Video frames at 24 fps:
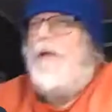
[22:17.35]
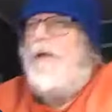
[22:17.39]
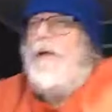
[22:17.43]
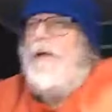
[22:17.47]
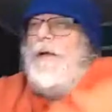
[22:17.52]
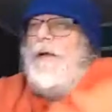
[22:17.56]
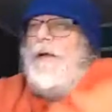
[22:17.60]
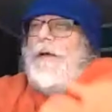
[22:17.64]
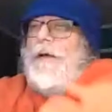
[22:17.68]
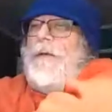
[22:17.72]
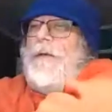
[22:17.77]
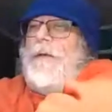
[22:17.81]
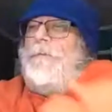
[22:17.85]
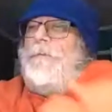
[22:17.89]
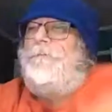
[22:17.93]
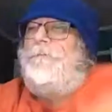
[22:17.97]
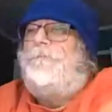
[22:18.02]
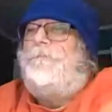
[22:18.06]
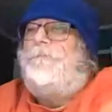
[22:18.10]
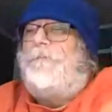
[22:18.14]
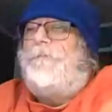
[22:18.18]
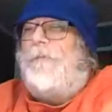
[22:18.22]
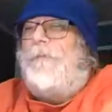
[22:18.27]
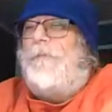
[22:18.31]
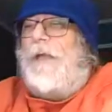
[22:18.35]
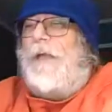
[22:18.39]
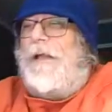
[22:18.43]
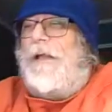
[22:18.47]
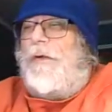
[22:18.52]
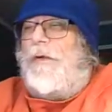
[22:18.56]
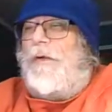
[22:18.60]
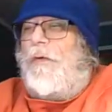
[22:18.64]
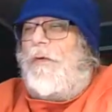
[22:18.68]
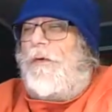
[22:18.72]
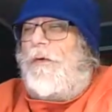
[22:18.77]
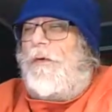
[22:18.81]
Um, and
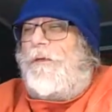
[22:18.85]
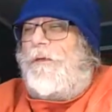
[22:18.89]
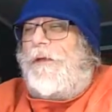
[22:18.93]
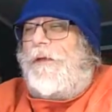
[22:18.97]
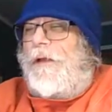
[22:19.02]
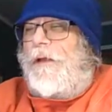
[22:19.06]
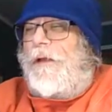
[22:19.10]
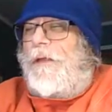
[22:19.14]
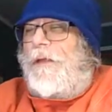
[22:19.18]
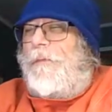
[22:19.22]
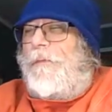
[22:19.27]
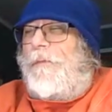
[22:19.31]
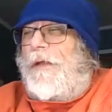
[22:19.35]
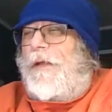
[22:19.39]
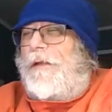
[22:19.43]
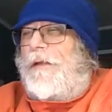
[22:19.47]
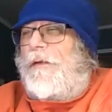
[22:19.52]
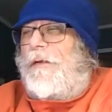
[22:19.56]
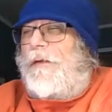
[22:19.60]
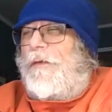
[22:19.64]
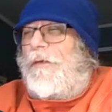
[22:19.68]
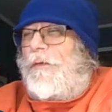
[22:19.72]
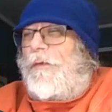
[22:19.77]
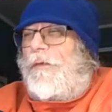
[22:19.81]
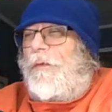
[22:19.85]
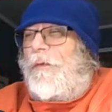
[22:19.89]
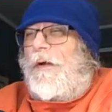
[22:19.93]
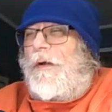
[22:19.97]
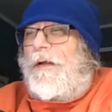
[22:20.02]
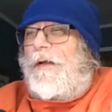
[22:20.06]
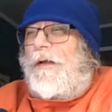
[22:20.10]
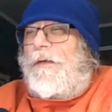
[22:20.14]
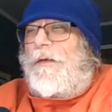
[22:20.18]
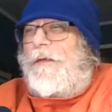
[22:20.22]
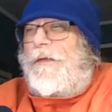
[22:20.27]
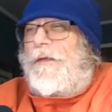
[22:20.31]
of course, the other big news
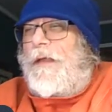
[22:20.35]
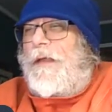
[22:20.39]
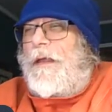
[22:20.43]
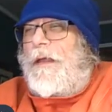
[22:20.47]
was